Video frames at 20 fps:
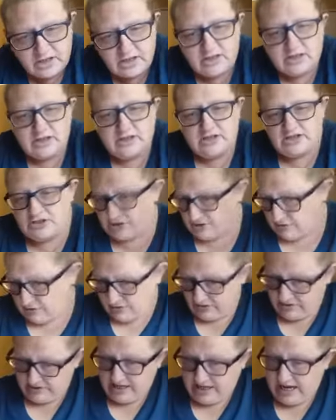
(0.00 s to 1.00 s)
So
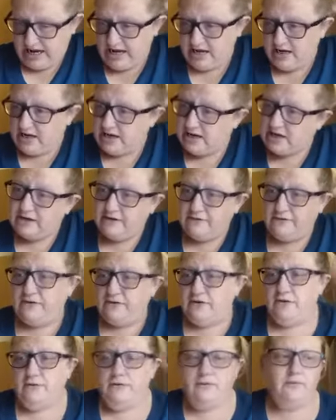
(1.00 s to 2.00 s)
there's that. And if
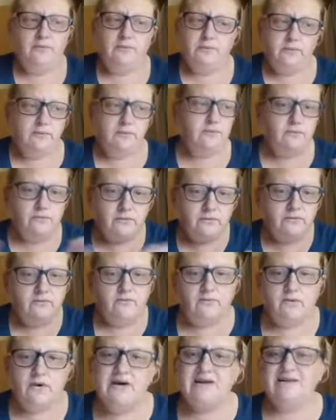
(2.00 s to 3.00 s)
you
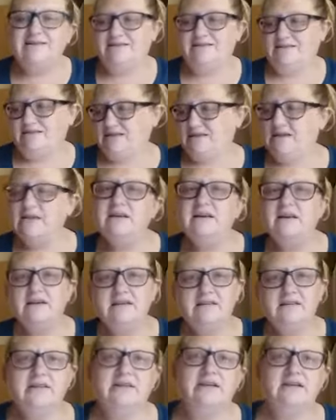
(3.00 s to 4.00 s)
want
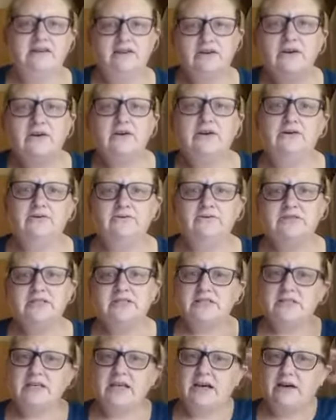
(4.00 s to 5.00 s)
to get your own
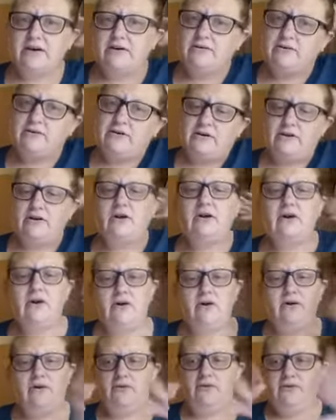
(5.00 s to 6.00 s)
discount on
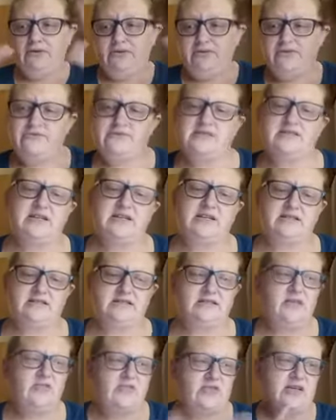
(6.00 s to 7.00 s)
all the
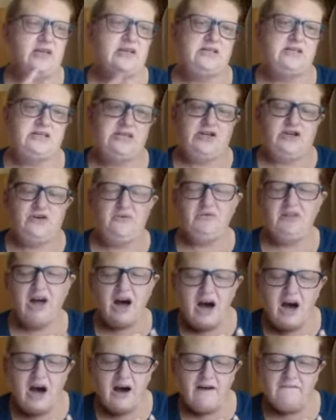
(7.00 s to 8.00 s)
Scentsy things that you
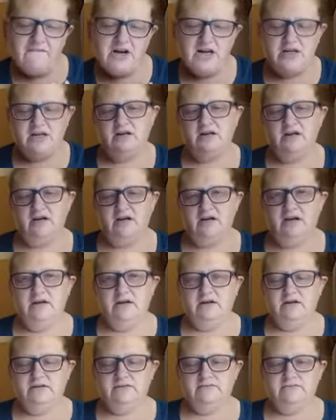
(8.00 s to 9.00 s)
love
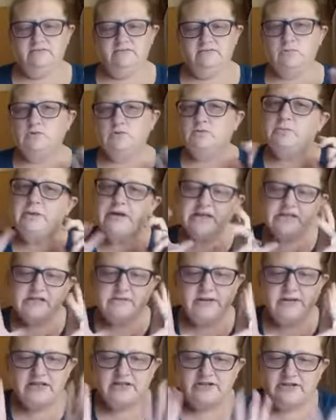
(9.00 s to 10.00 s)
and make some
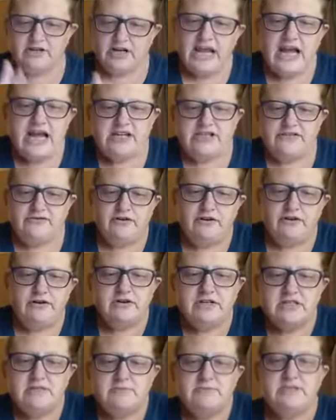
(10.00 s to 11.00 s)
extra cash for
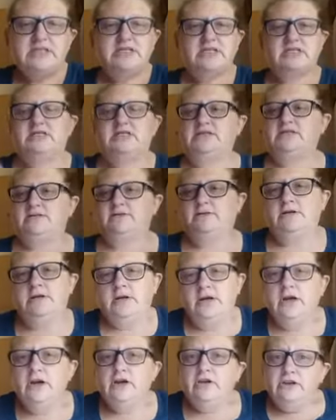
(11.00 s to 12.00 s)
Christmas,
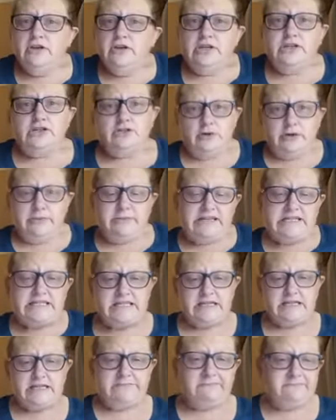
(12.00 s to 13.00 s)
you can join my
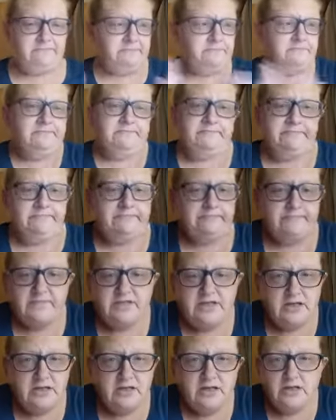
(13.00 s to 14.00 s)
team
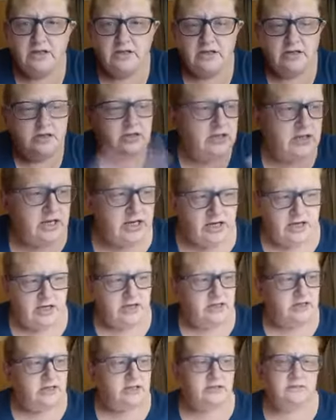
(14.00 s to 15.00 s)

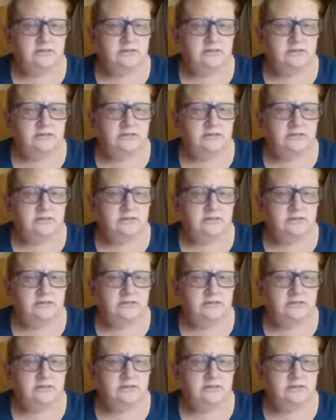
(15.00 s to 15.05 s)
and